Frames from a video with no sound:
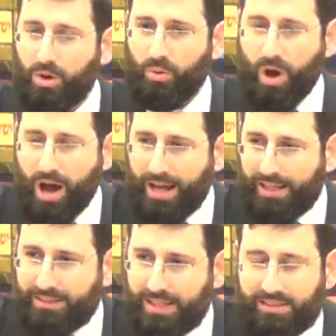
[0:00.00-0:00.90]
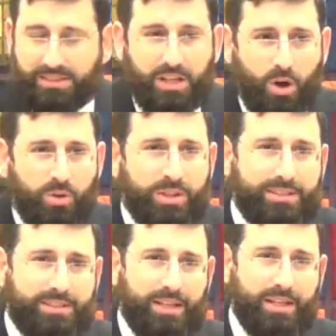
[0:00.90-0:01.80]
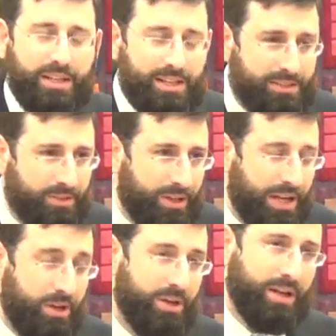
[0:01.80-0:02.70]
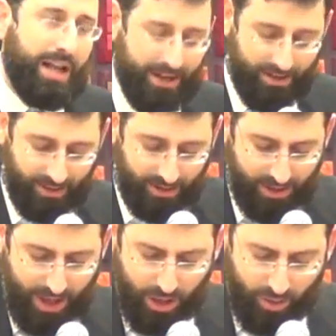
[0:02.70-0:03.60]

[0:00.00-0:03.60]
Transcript: Why is this the only city in Israel they couldn't conquer?